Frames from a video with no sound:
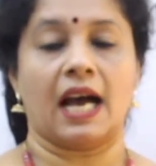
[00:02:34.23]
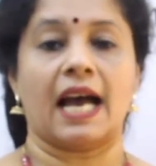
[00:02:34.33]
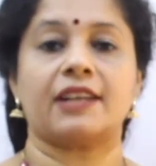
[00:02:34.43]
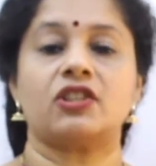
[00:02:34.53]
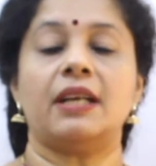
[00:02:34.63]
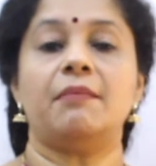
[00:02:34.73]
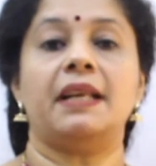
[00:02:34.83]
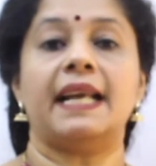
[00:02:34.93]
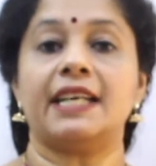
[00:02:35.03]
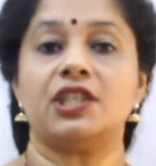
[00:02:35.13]
Actually,
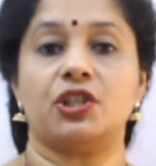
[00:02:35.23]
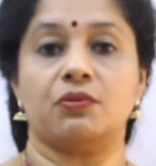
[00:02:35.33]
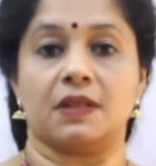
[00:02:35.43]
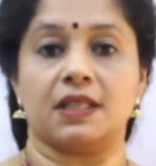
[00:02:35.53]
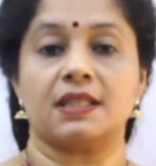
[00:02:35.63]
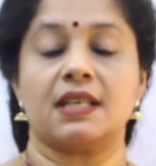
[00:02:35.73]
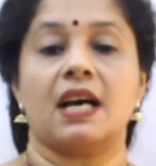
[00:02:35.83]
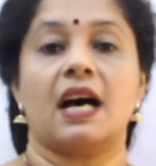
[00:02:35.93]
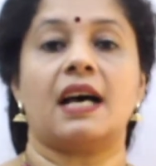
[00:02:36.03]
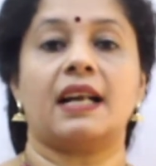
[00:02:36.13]
benign tumors
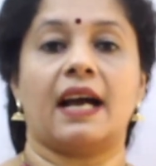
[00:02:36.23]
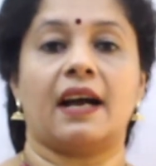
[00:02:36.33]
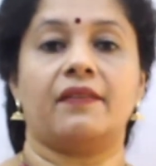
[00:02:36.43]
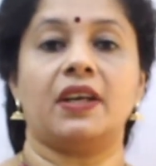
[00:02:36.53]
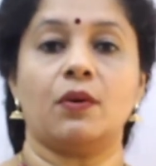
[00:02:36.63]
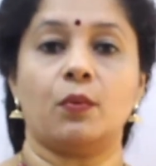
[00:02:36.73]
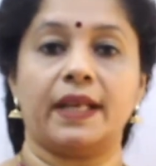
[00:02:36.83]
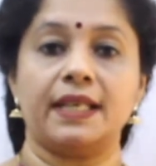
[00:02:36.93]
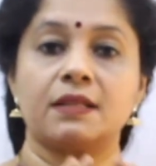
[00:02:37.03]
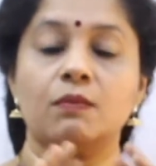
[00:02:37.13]
are having
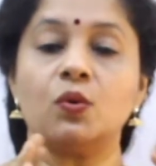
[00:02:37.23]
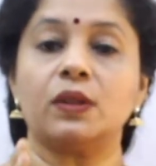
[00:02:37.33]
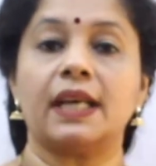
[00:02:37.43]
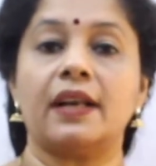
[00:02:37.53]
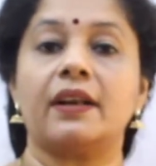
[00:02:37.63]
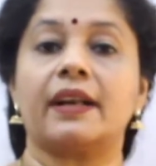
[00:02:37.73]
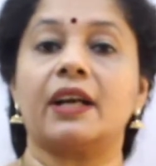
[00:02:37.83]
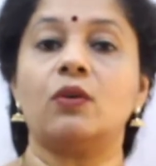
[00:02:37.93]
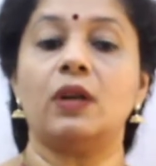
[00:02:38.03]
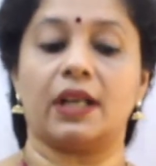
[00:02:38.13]
very smooth and a
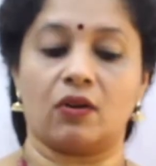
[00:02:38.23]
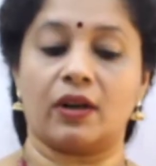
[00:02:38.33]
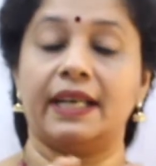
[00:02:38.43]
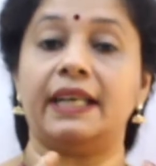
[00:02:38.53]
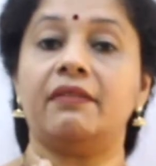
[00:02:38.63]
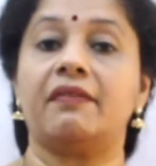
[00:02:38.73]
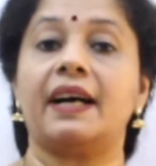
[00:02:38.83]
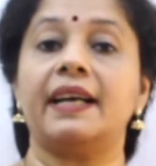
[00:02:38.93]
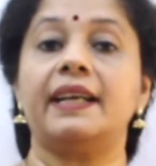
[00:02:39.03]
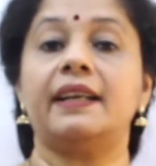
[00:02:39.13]
regular or a
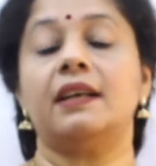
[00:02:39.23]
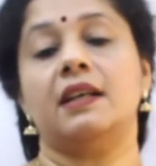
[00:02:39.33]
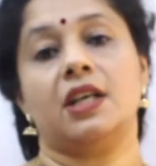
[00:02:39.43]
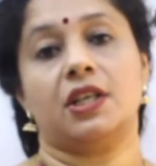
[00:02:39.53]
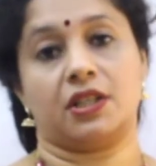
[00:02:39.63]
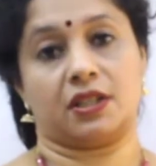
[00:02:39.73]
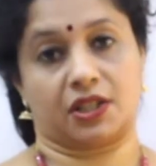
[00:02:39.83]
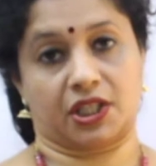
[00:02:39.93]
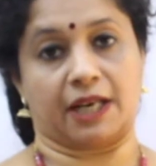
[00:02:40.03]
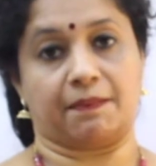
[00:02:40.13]
defined
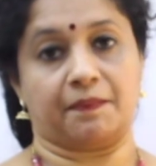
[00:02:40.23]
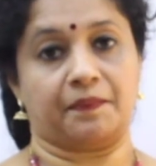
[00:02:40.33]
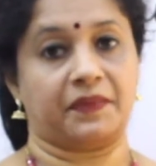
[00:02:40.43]
shape